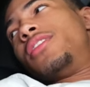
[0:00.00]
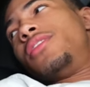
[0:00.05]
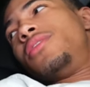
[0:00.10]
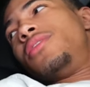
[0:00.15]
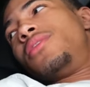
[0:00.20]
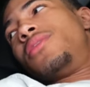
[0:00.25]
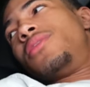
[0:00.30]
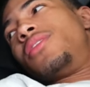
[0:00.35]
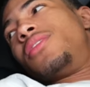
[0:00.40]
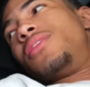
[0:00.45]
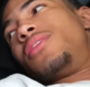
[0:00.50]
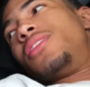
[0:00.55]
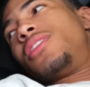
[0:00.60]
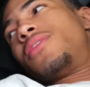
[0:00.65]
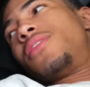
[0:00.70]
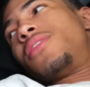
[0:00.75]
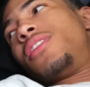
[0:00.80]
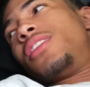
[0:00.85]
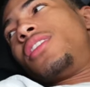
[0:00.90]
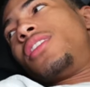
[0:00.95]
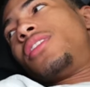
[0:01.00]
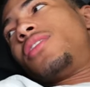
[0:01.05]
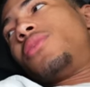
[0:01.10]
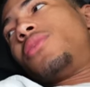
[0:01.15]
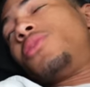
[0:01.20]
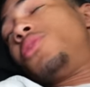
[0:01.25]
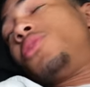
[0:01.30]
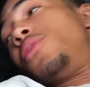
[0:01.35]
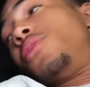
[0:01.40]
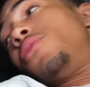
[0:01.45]
You don't want Chick-fil-A.
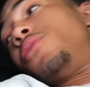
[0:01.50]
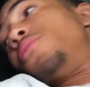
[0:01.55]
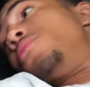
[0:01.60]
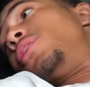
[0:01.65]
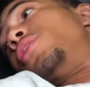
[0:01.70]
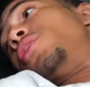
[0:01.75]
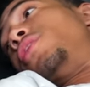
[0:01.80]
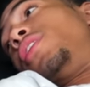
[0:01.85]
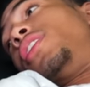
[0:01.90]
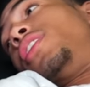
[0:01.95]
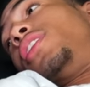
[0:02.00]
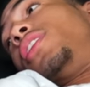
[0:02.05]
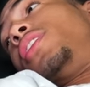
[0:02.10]
What you want from Chick-fil-A?